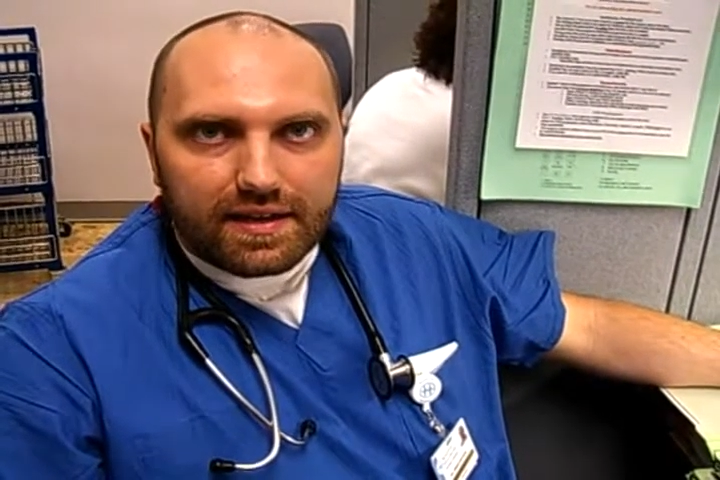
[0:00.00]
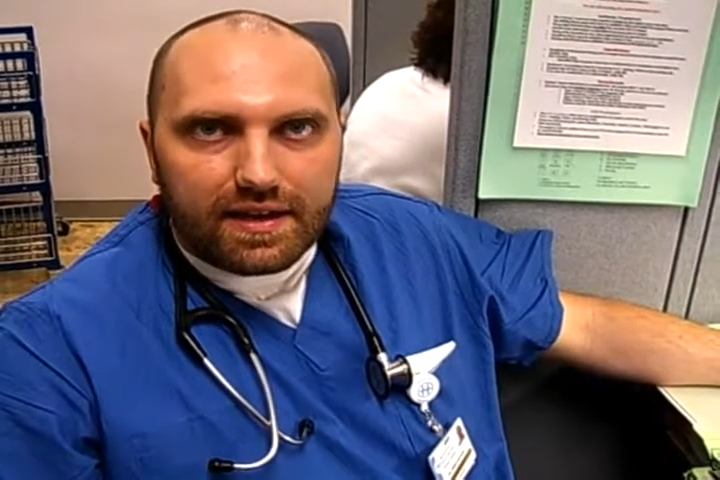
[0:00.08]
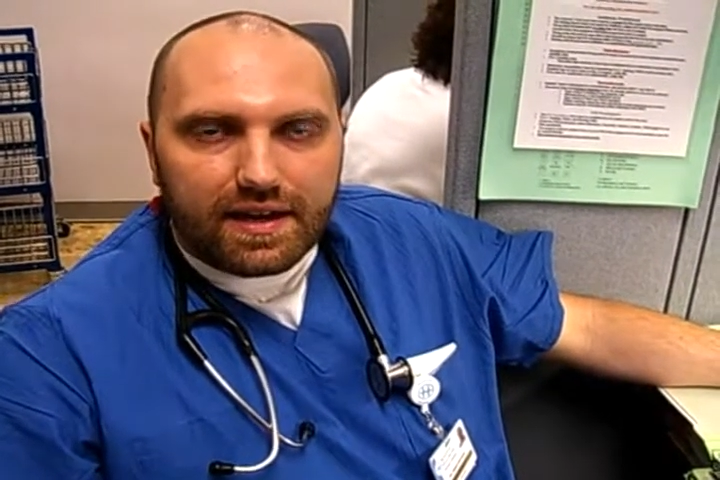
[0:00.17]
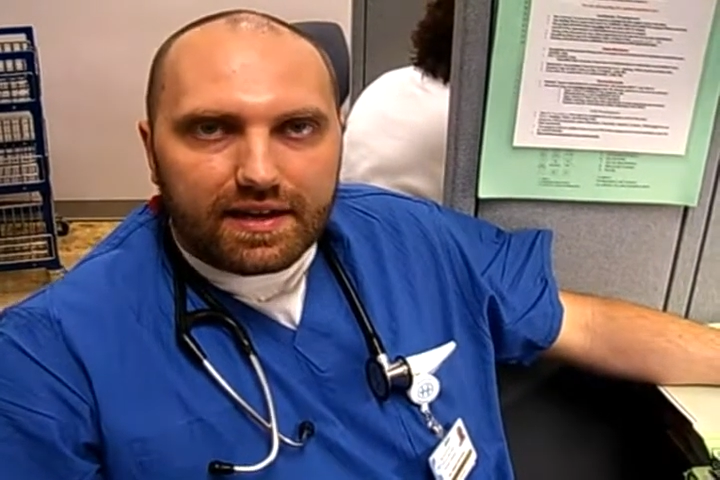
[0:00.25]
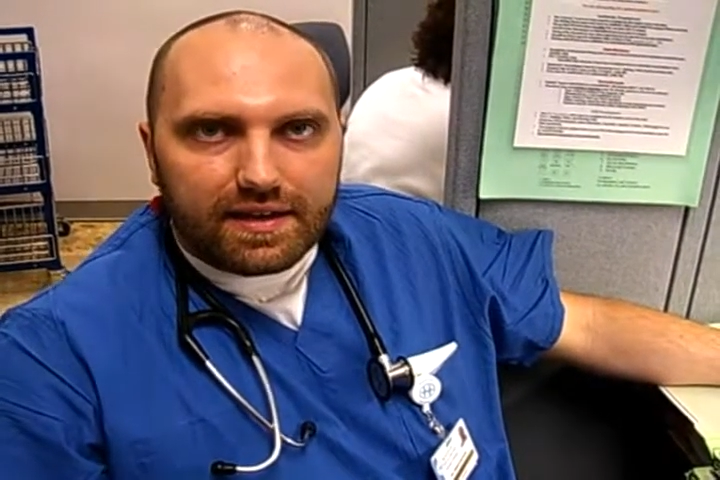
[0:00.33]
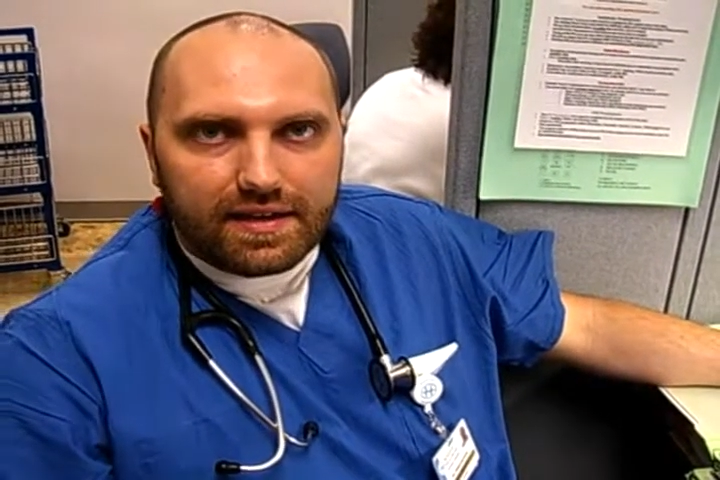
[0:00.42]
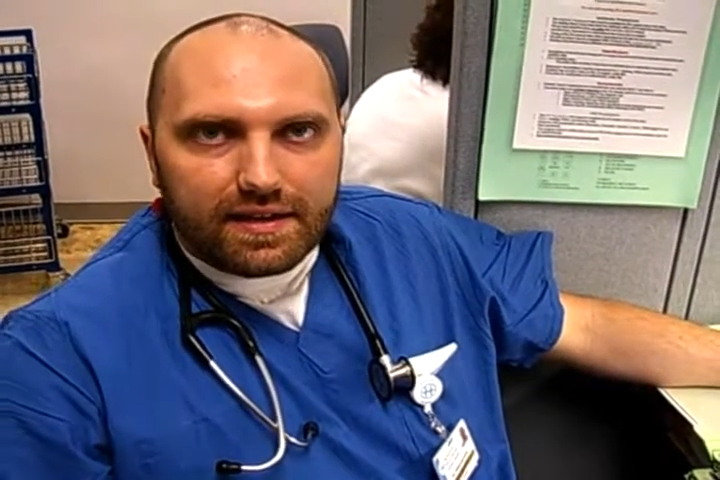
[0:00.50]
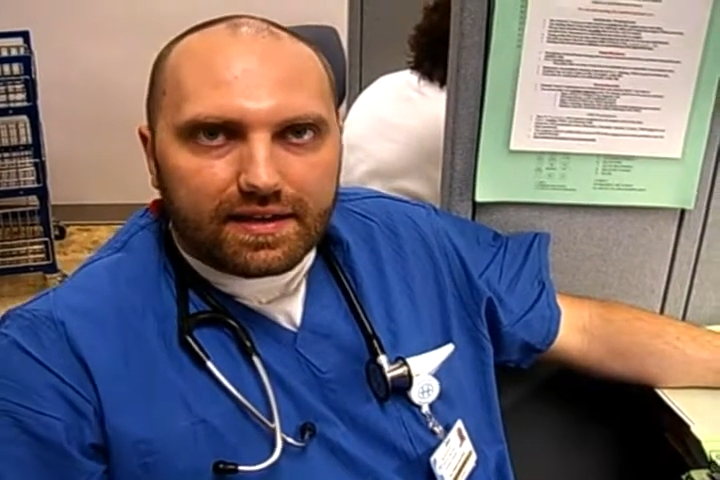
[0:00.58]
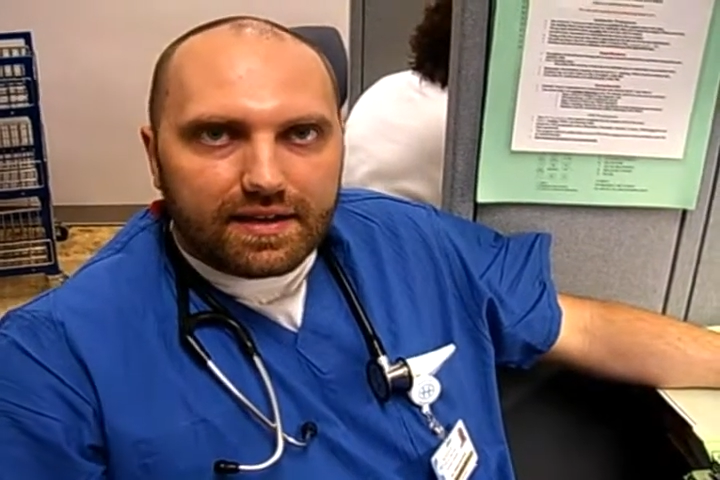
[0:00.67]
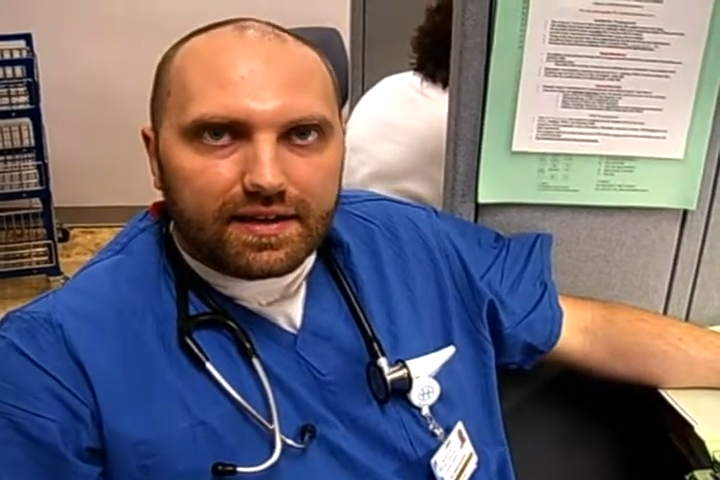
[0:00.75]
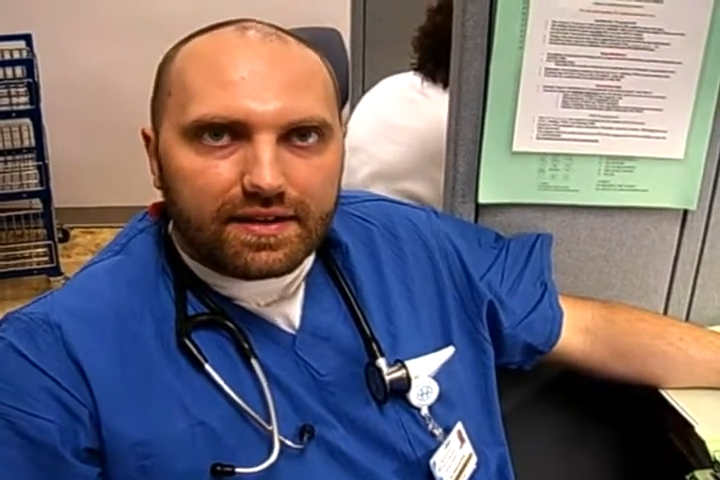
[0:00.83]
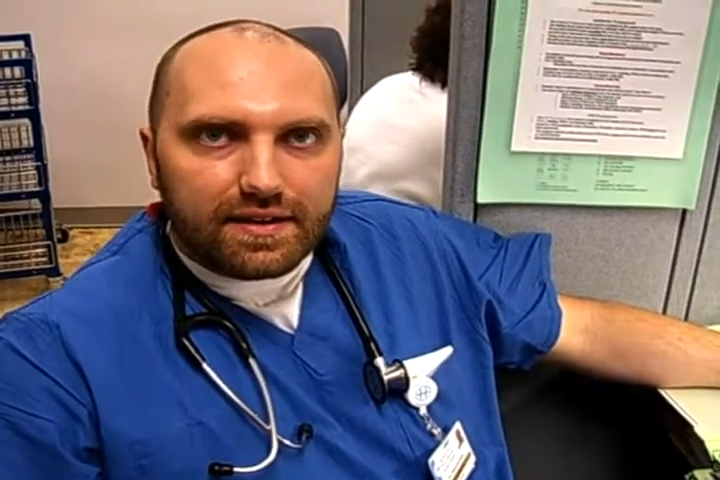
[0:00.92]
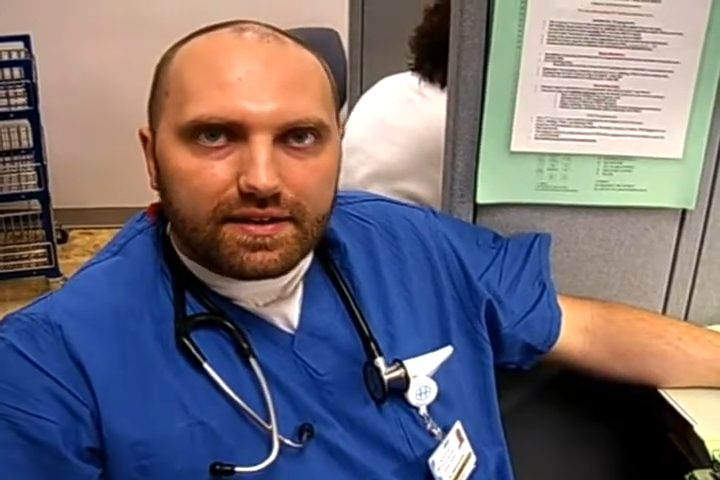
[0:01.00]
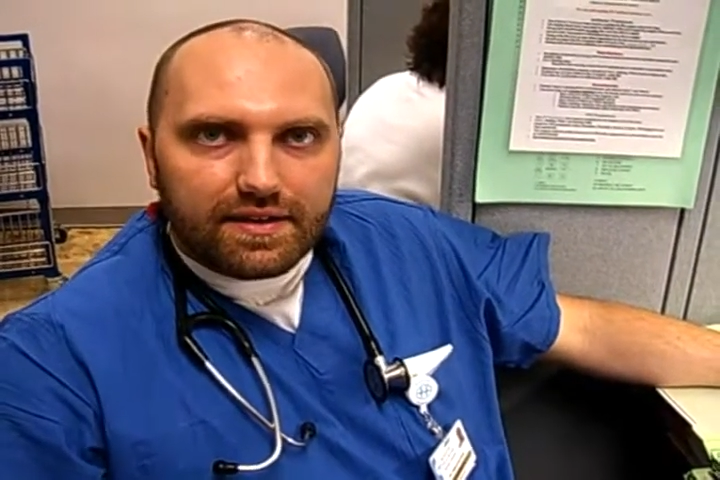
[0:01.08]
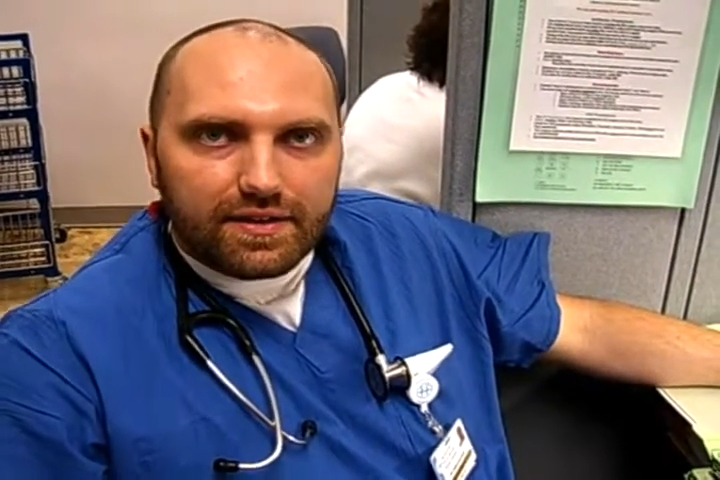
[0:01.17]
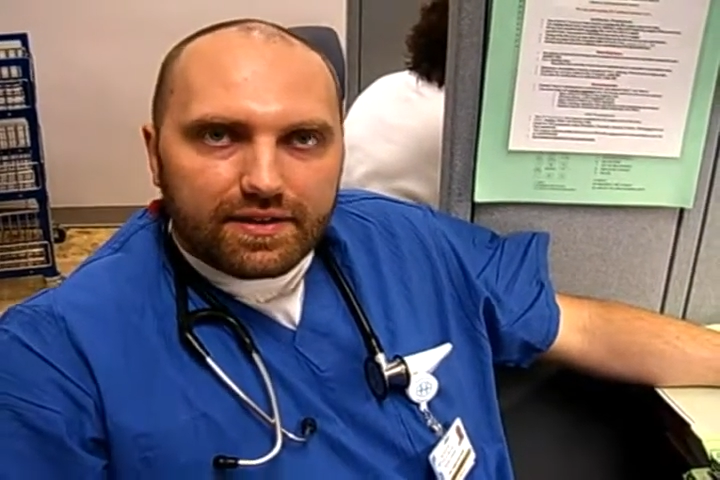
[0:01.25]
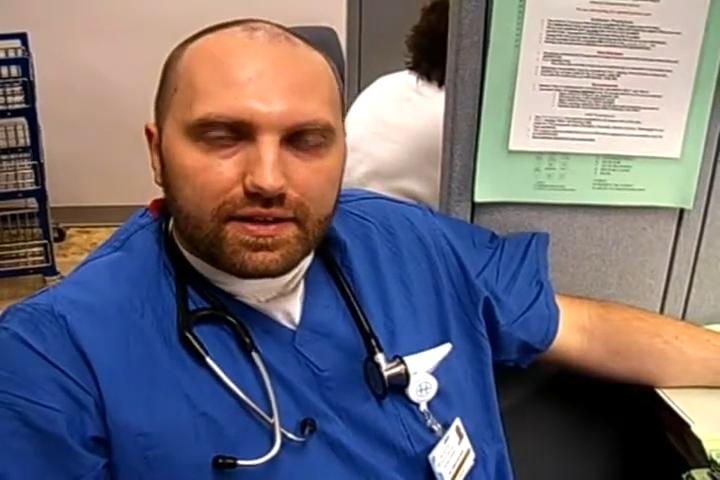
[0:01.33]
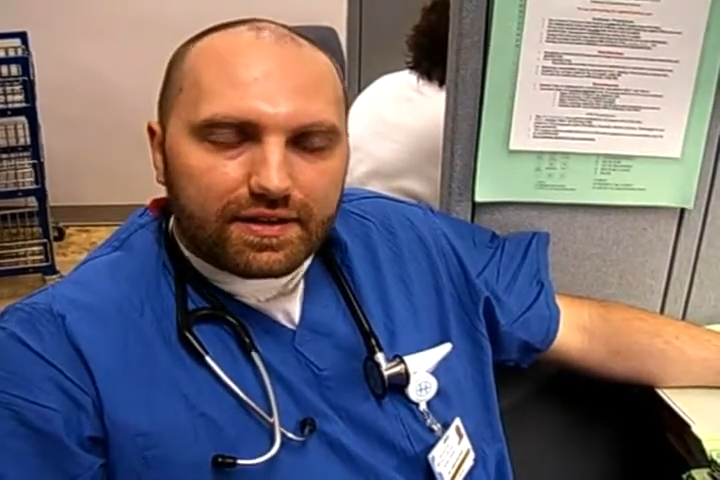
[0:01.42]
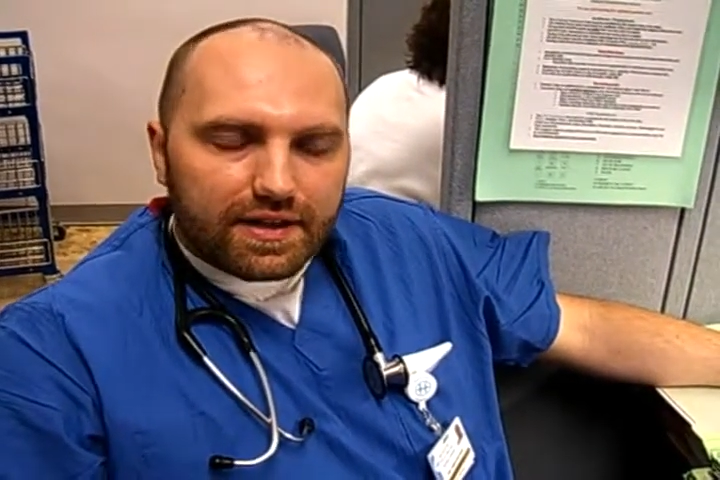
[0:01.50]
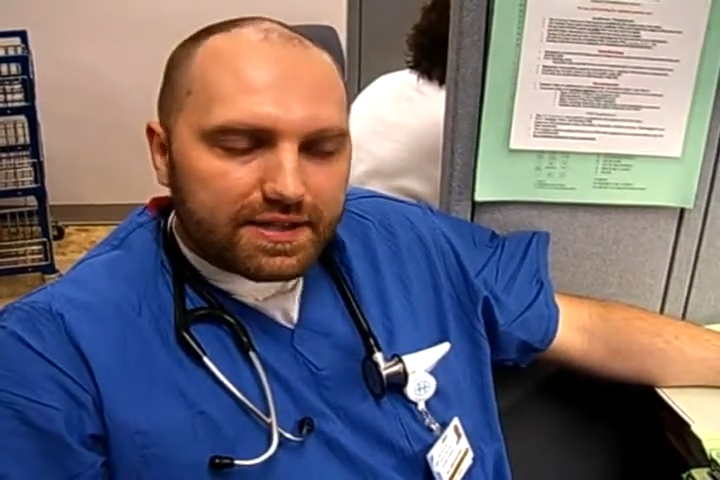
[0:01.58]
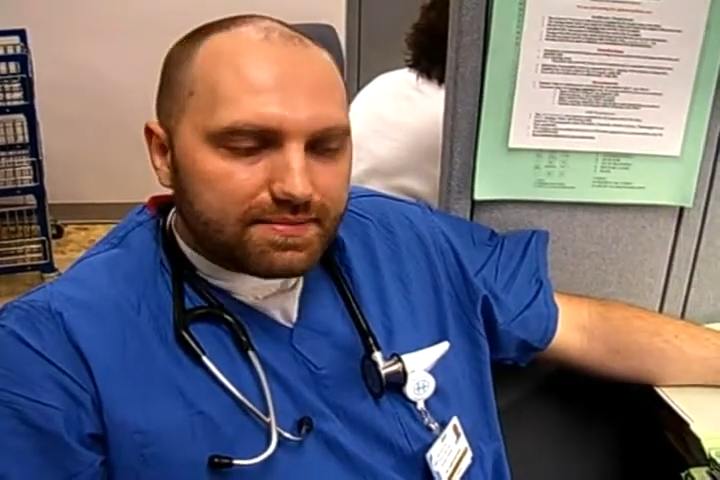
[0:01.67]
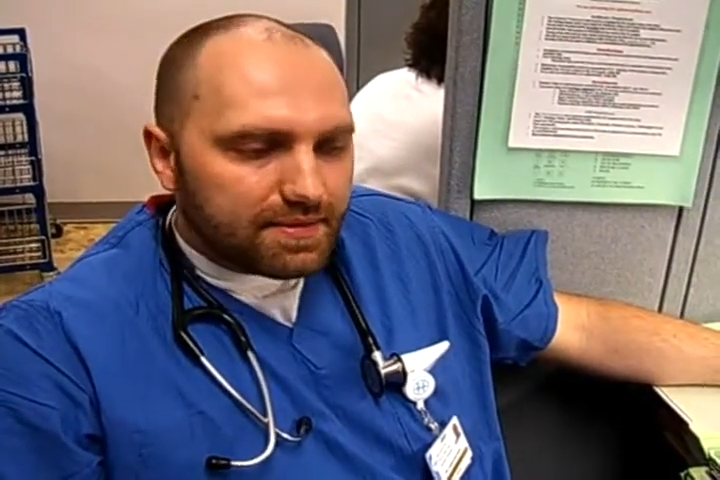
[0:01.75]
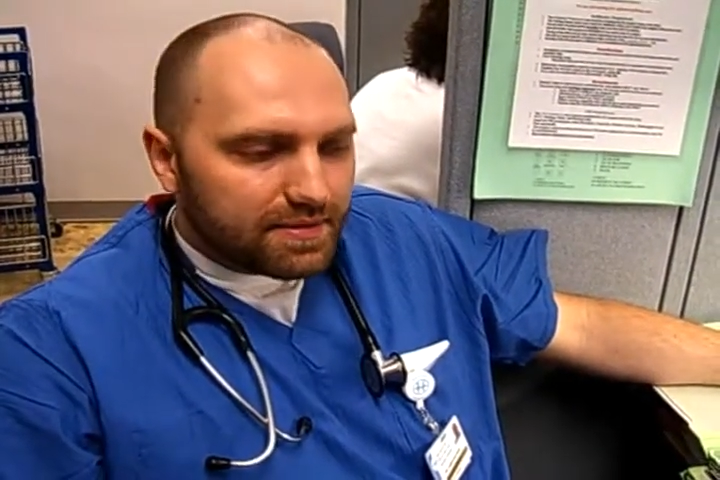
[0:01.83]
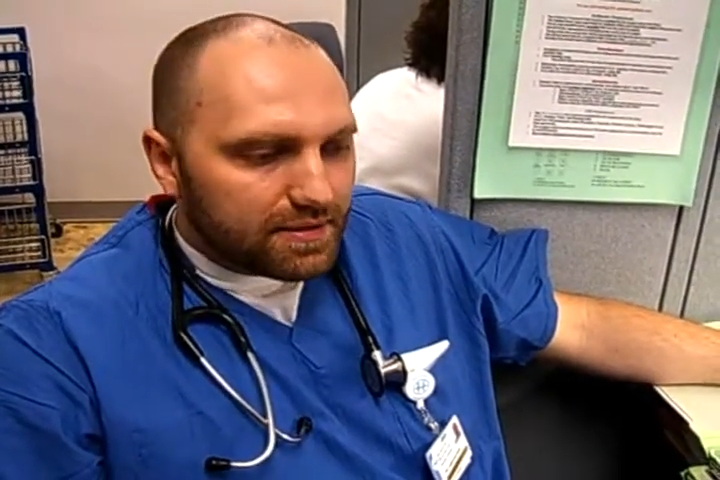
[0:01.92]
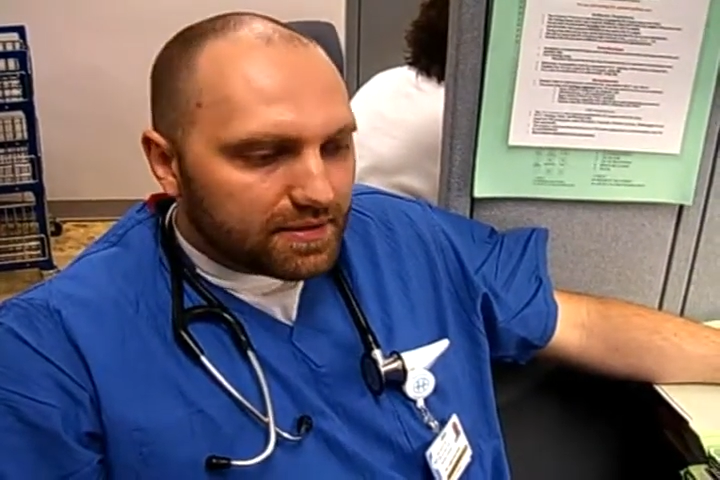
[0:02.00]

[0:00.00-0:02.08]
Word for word: and I had to dictate their hospital